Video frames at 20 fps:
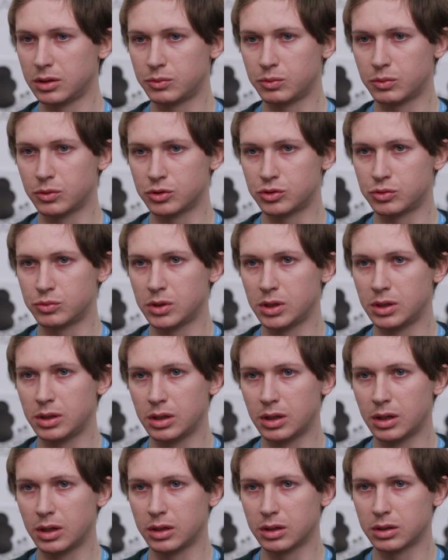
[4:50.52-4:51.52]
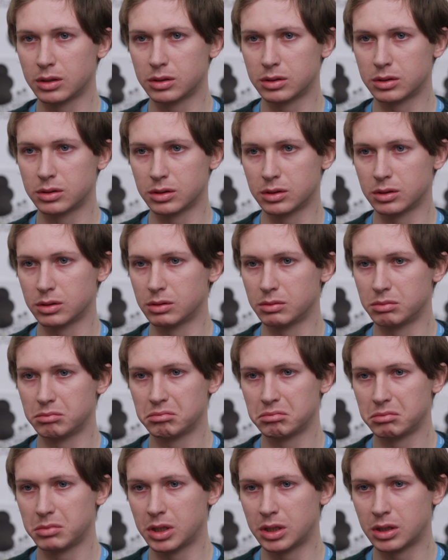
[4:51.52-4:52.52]
it was really like
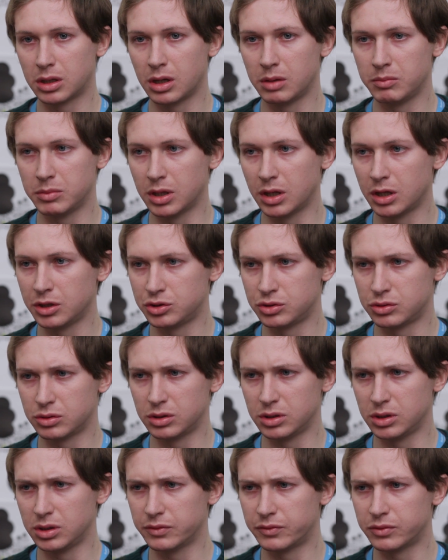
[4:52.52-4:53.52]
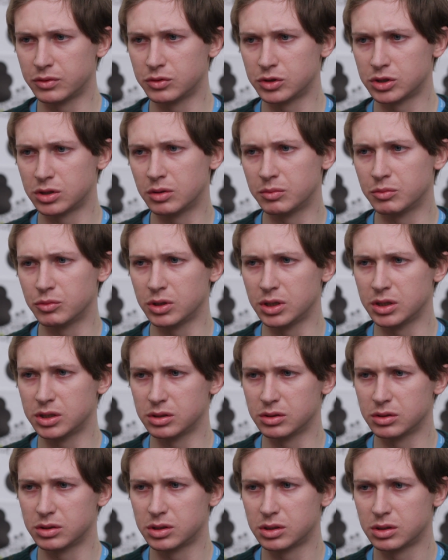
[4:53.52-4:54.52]
it came naturally for some
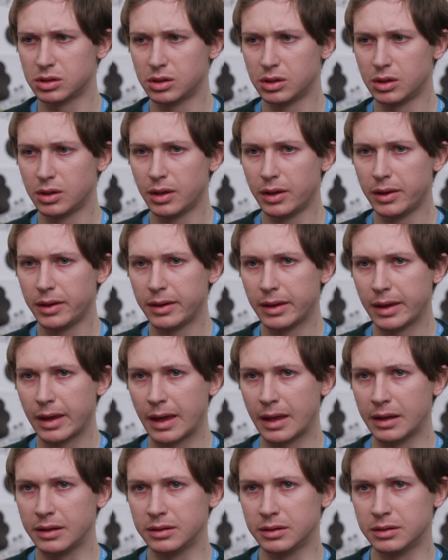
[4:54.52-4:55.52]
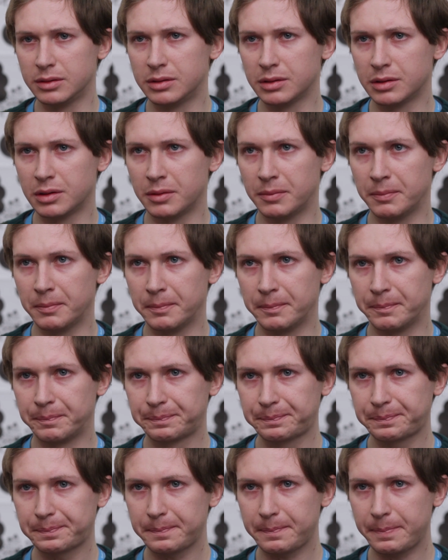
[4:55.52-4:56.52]
reasons. And
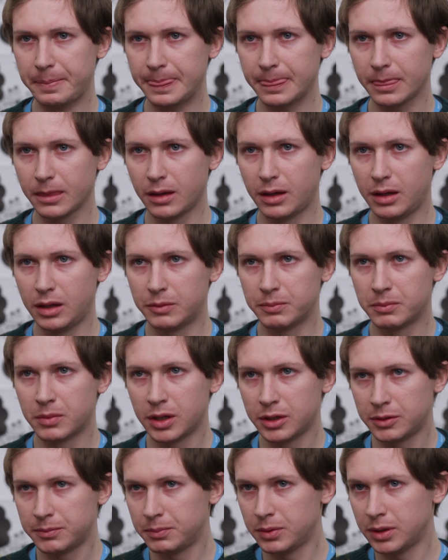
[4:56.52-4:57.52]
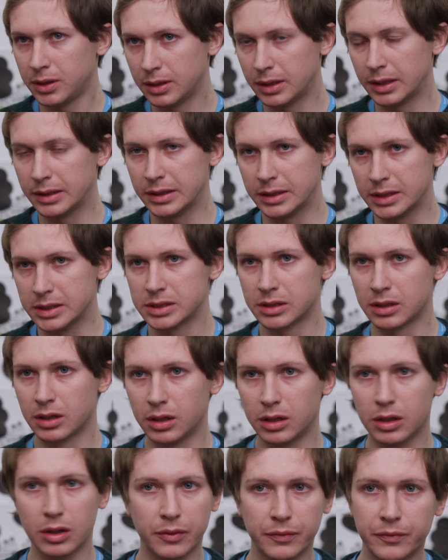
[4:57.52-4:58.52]
it might be that this
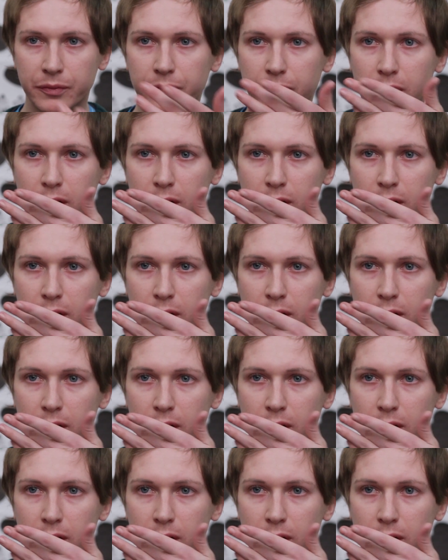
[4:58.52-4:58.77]
kind of